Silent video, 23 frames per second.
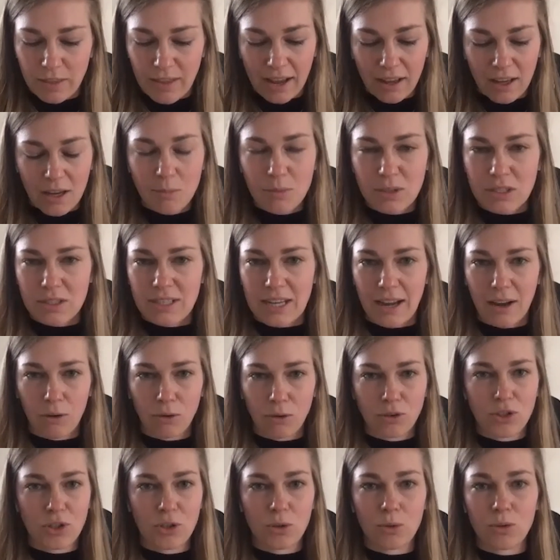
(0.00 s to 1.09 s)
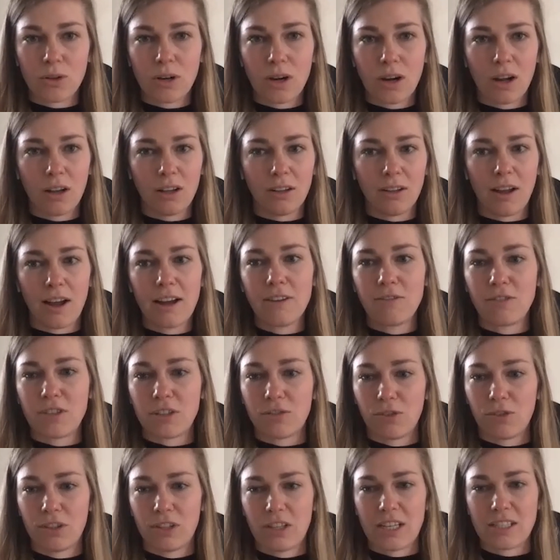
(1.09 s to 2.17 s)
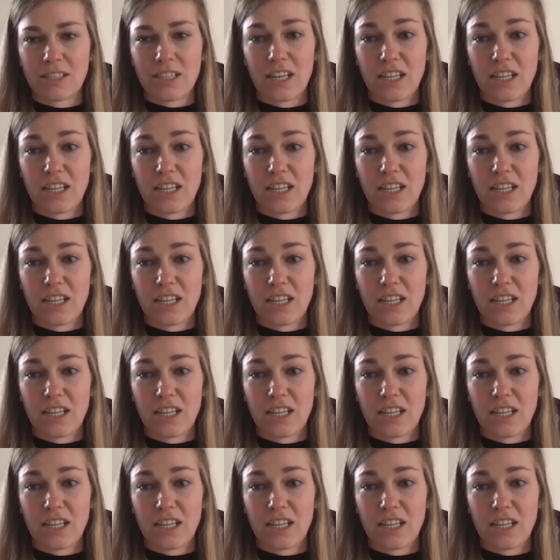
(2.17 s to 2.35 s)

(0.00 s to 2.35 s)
that comes down to a lot of different things.